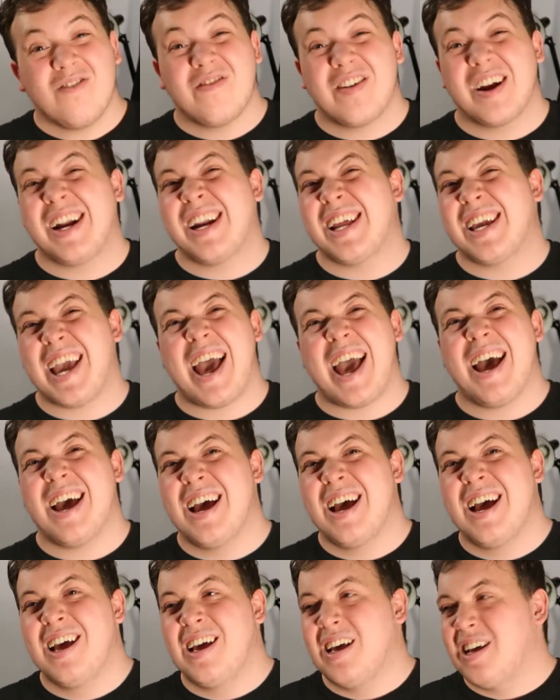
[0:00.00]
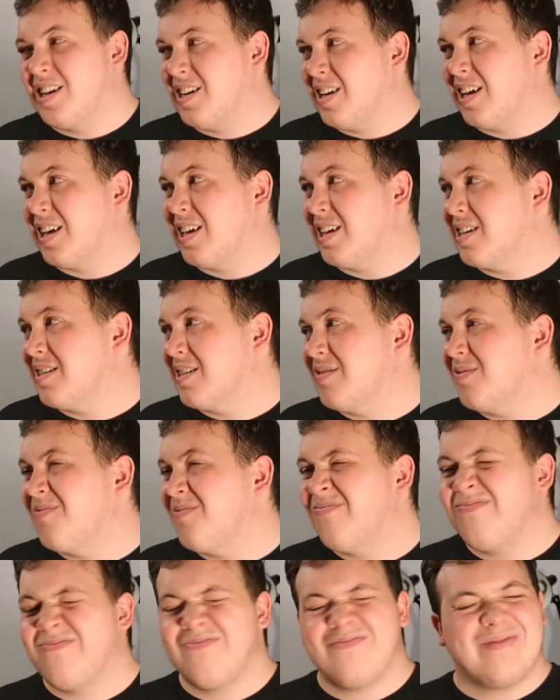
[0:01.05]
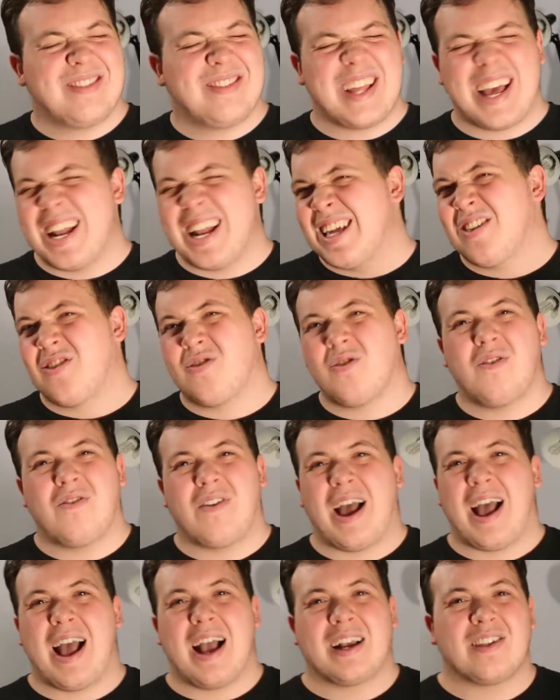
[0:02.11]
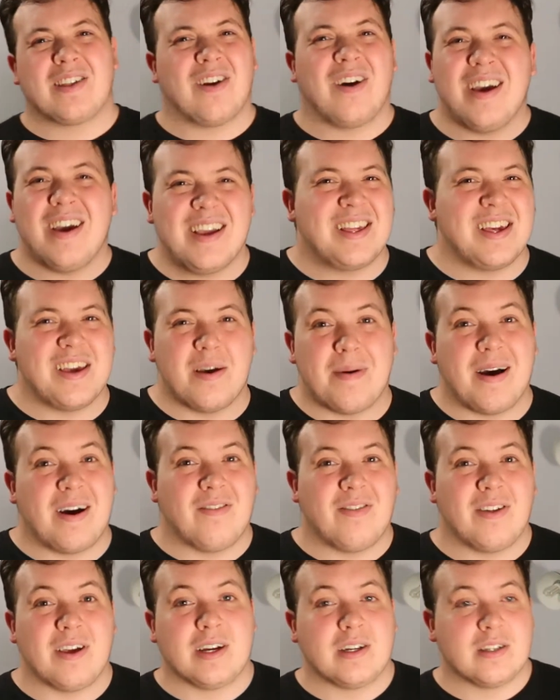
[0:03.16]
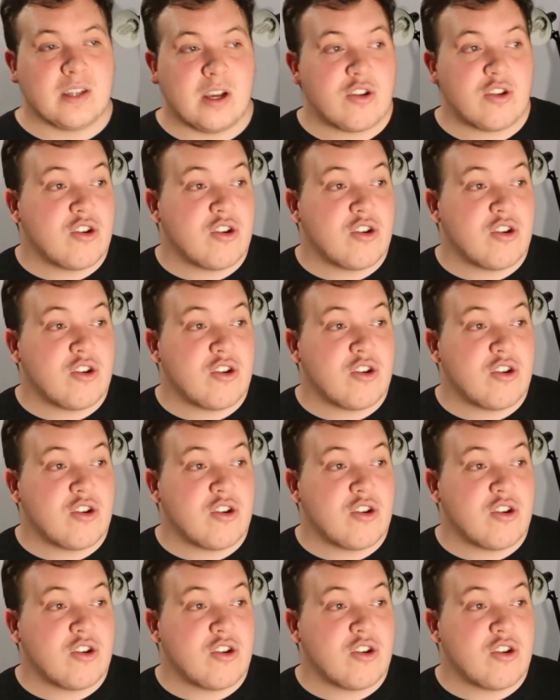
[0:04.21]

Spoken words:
really get, like, any sort of anxiety about things.